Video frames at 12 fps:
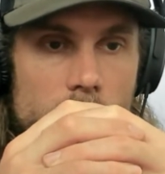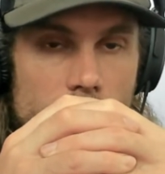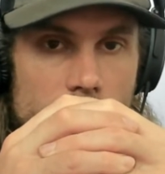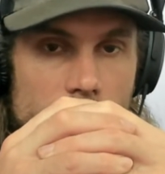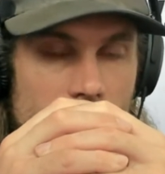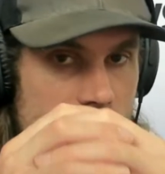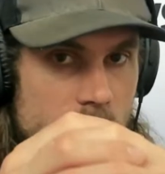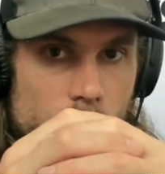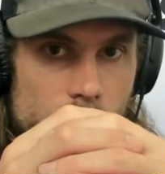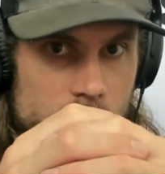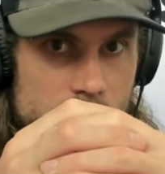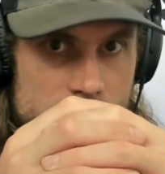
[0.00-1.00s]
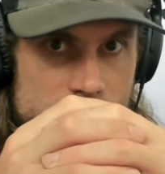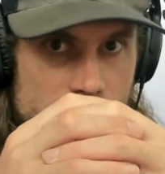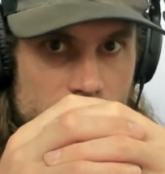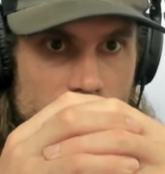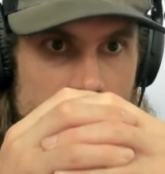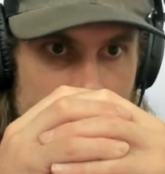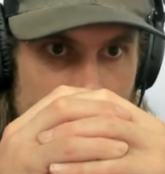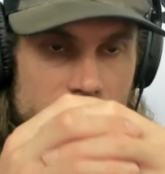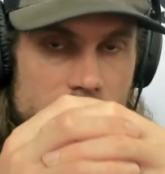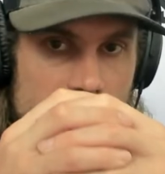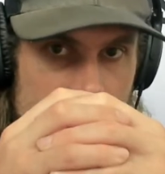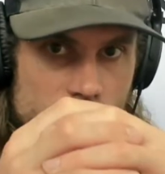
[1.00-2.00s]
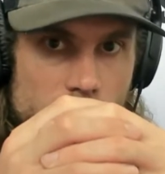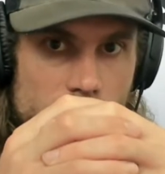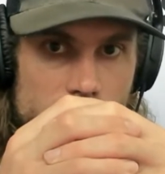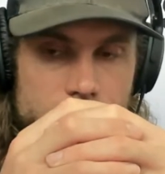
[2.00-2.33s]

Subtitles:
And I don't think that's a good idea. And here's why.